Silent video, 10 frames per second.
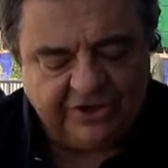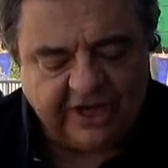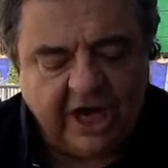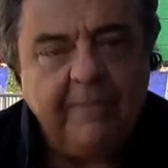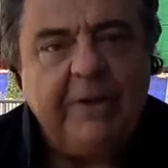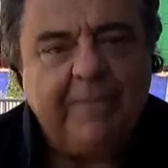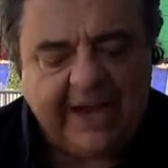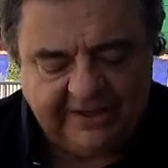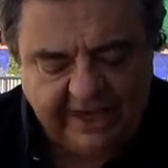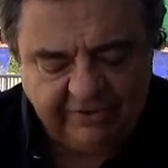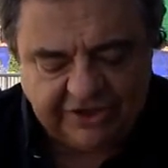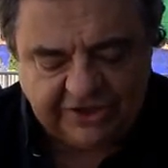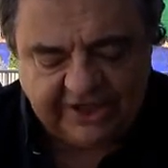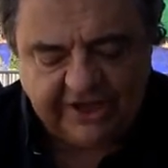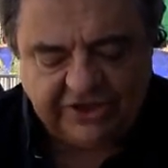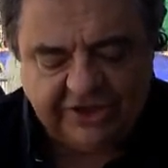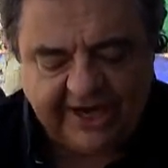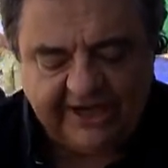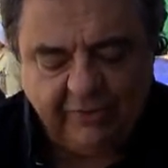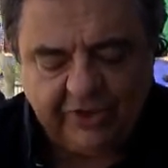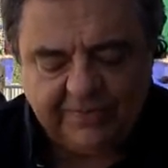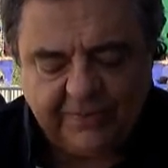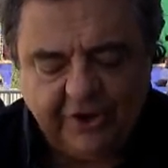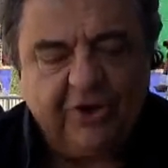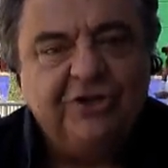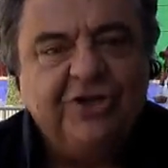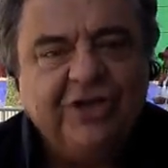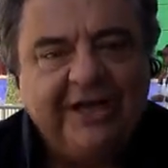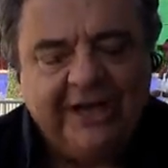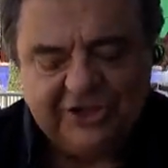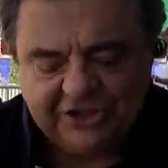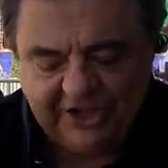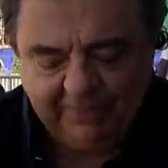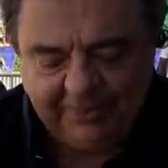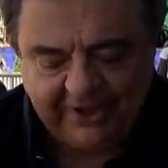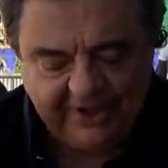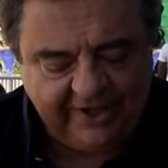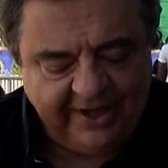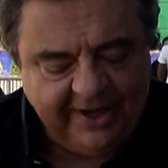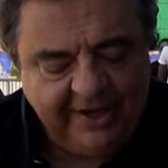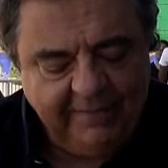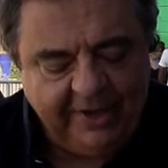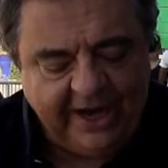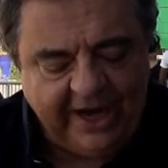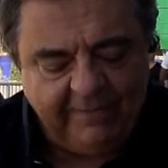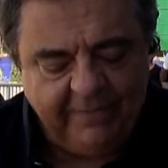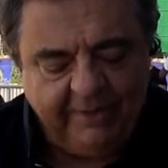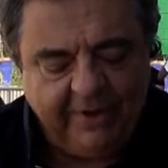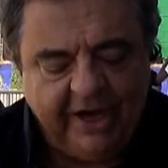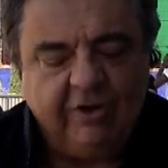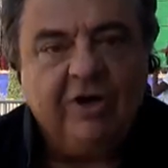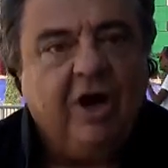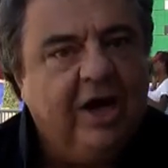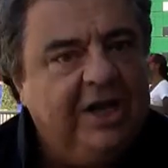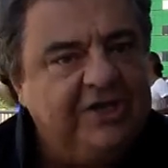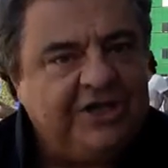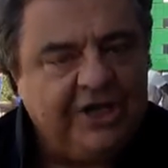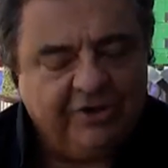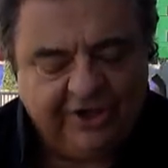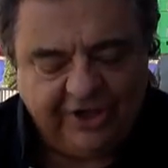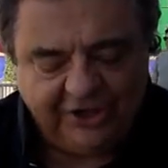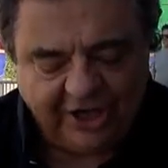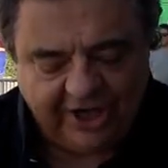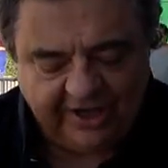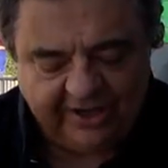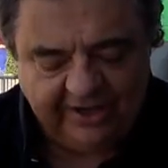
They're coming back down the stairs, Jackie whispered urgently as she appeared behind me, but I could hardly see her in the dark.